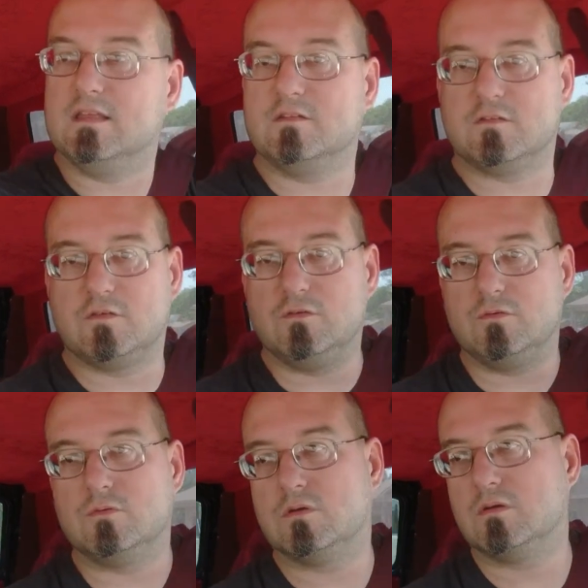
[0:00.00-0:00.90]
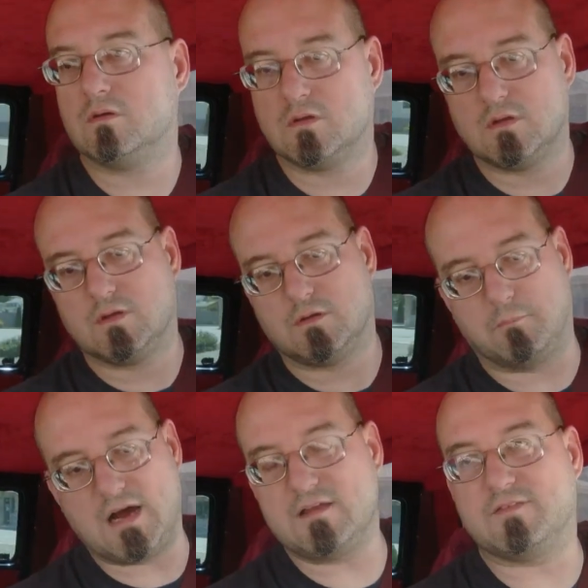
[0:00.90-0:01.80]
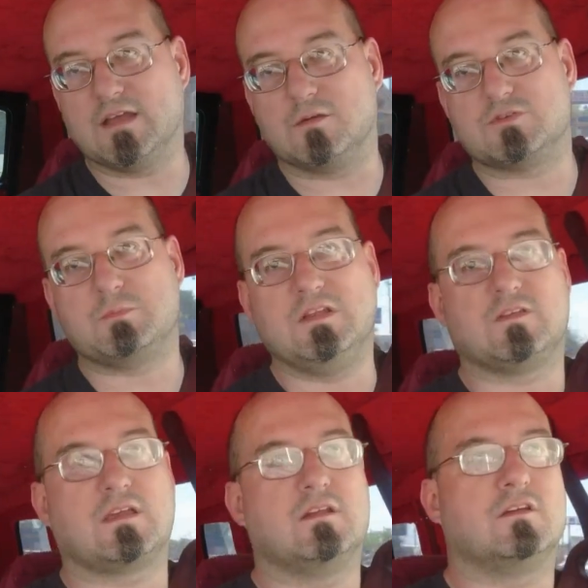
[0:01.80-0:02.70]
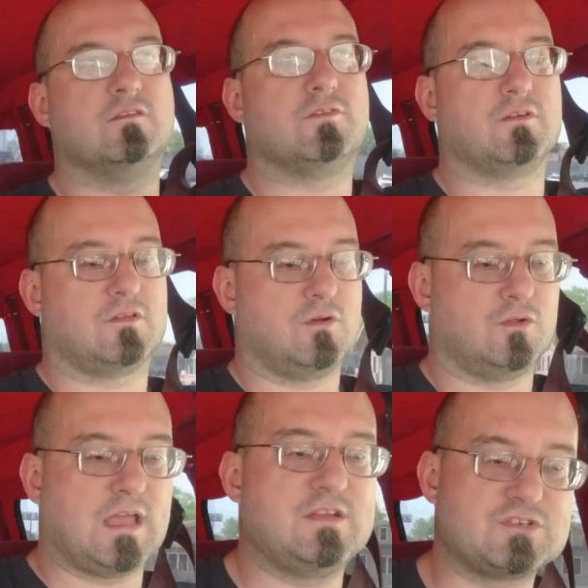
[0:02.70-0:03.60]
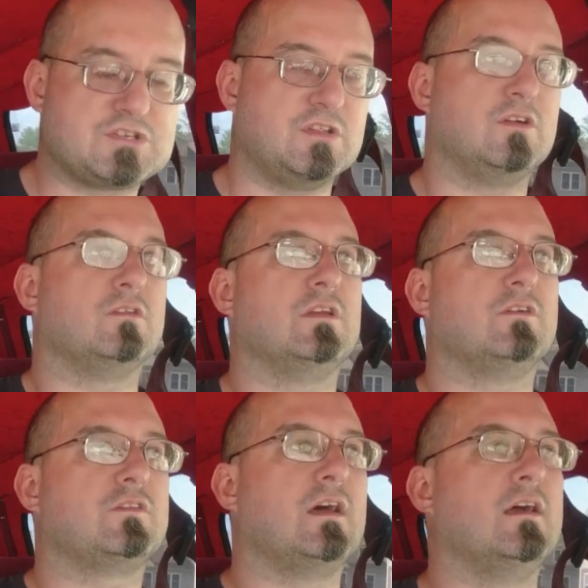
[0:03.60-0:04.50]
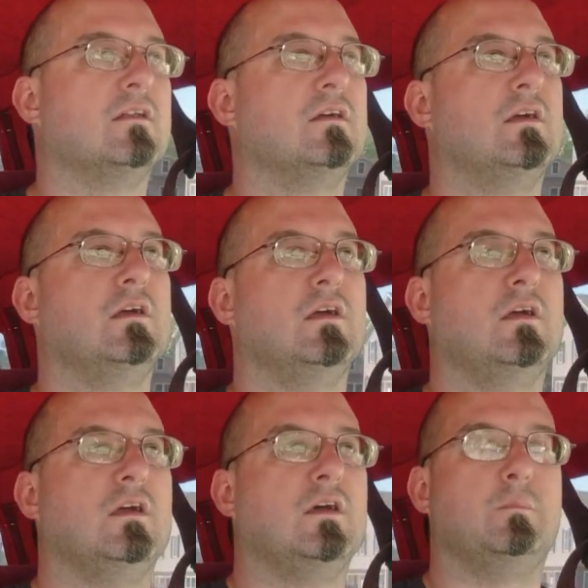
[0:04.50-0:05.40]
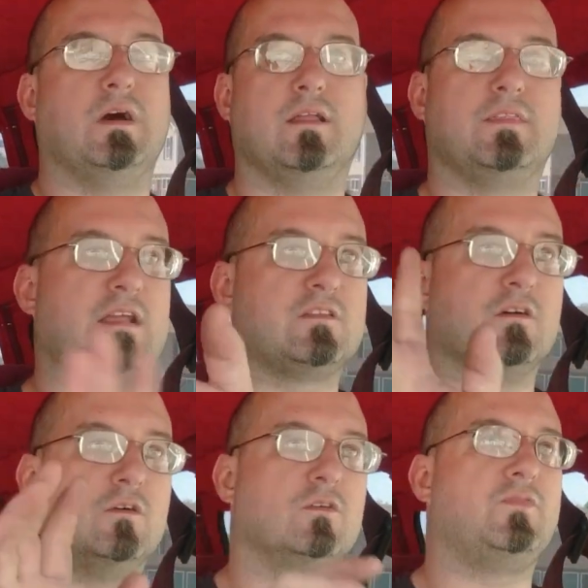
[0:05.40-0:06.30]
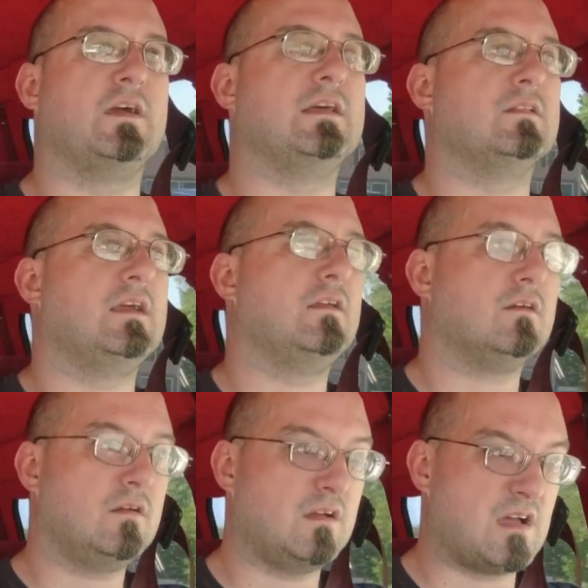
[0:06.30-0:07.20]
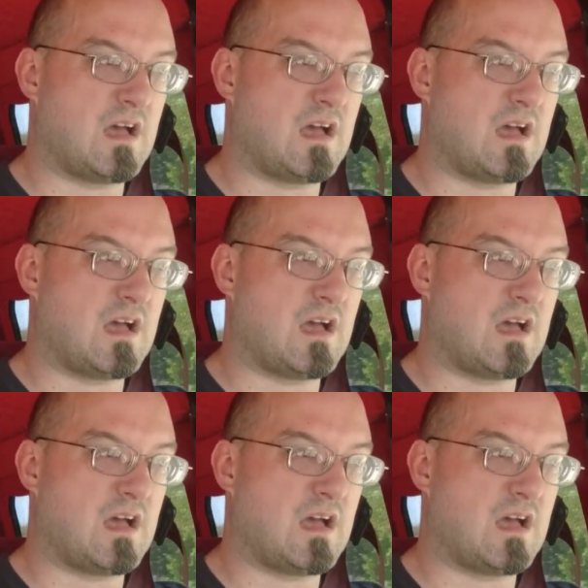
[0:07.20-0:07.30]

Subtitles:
into my van, which means I can convert the whole gauges to the earlier style, but that's a whole find out later.